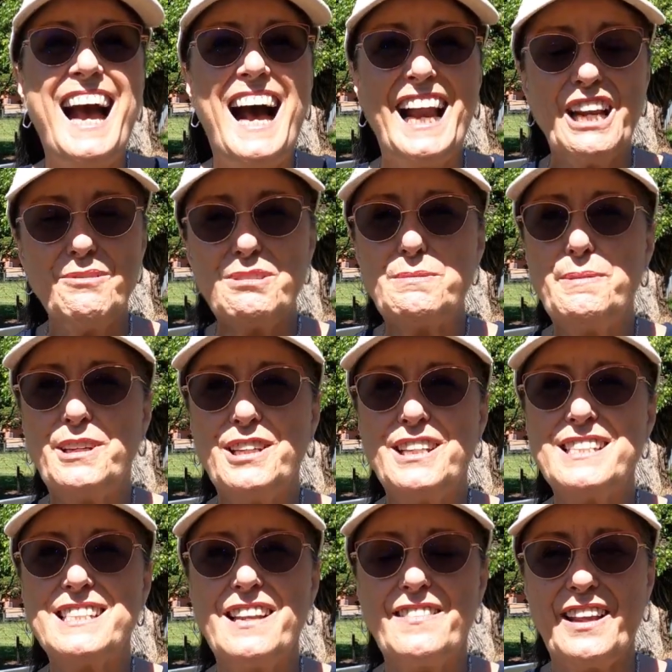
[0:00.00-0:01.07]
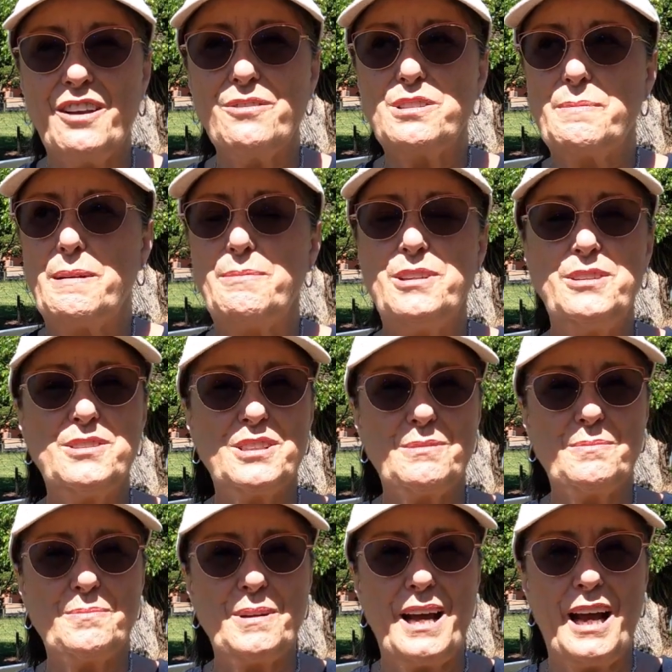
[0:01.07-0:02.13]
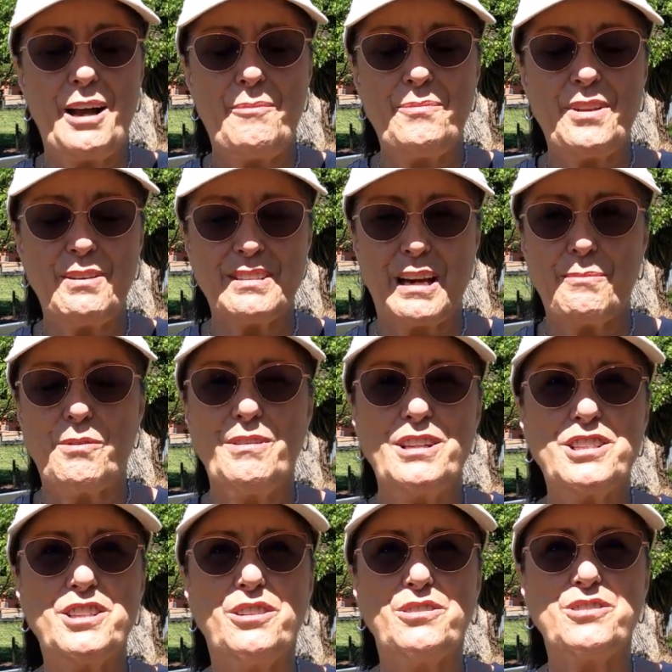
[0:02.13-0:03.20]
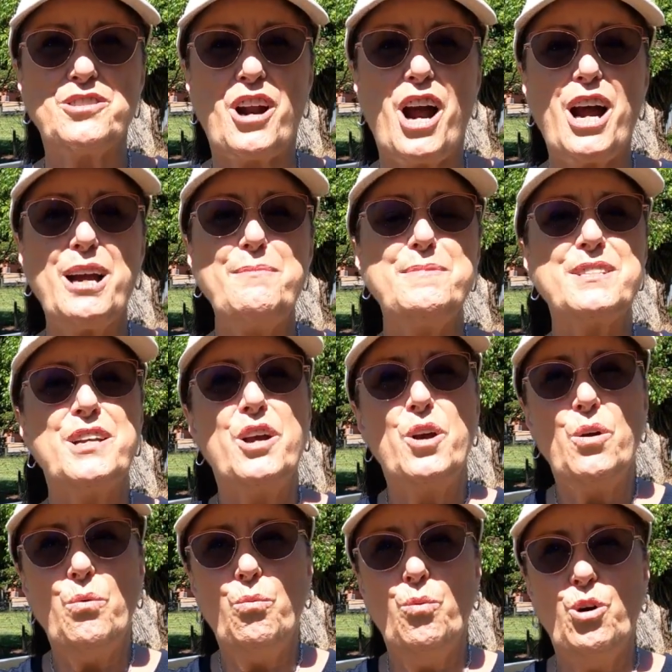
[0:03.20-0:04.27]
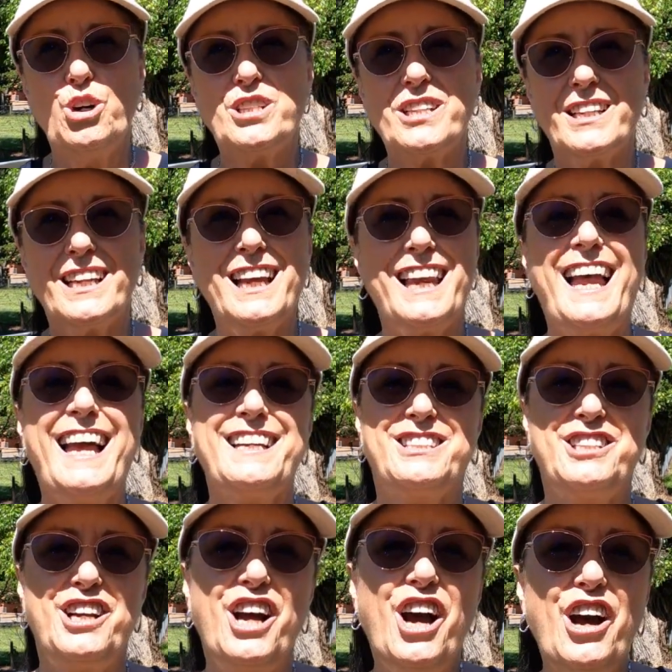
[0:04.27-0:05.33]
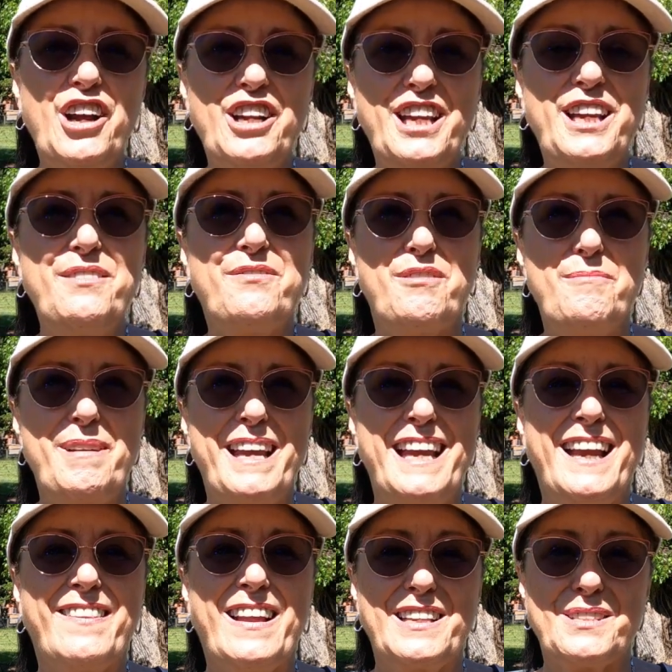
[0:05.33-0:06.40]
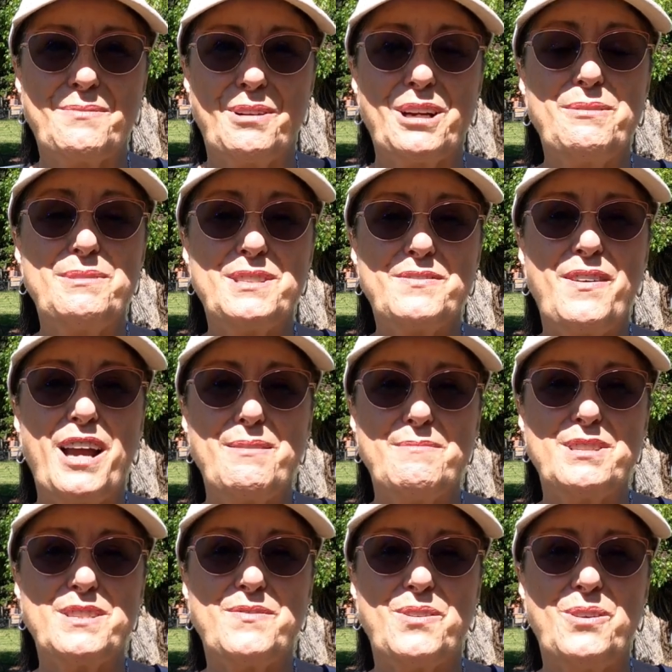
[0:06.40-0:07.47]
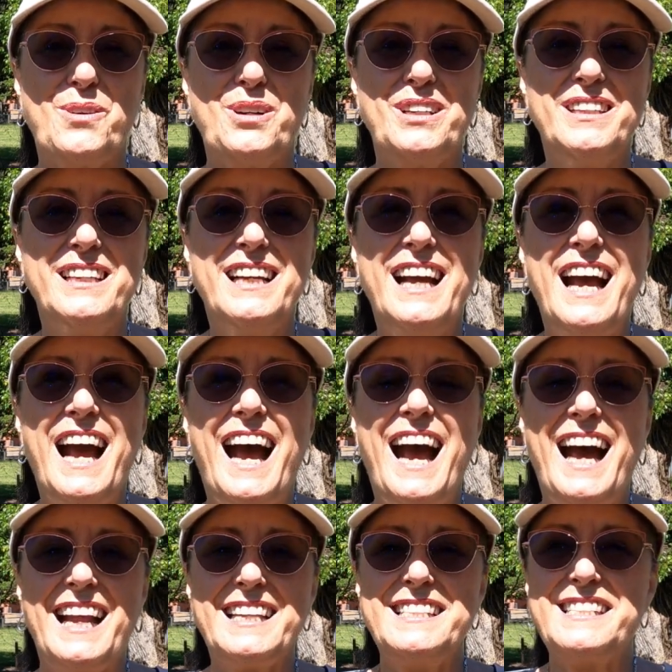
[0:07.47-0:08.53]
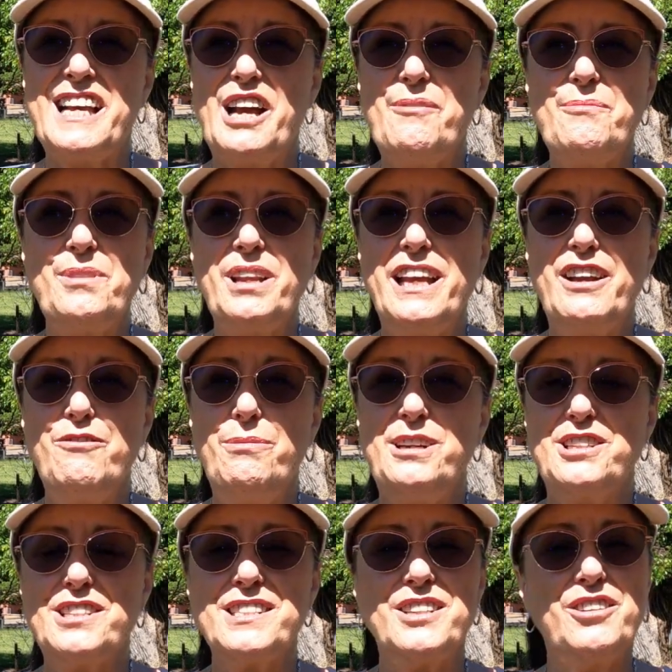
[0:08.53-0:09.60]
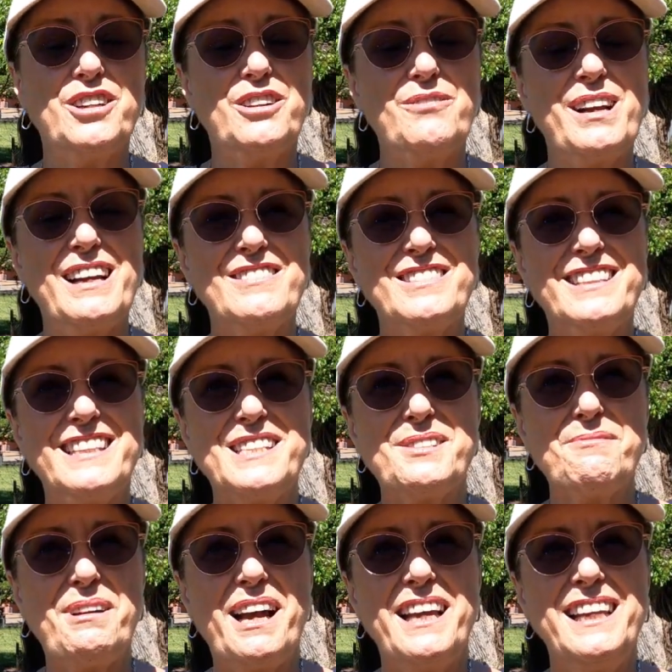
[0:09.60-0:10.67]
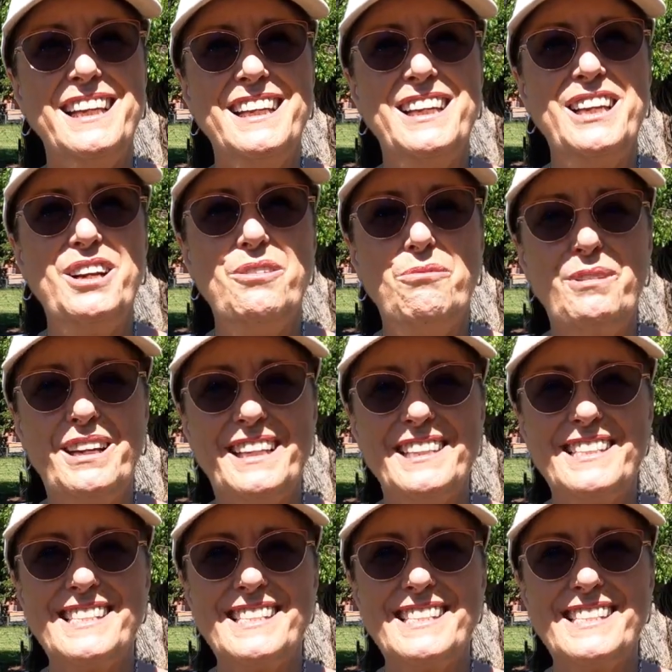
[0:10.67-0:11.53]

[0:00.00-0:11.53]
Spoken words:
And it was because those people used to, those Aboriginal tribes would collect honey from here. That's what it was famous for. And if we just look around this way, we can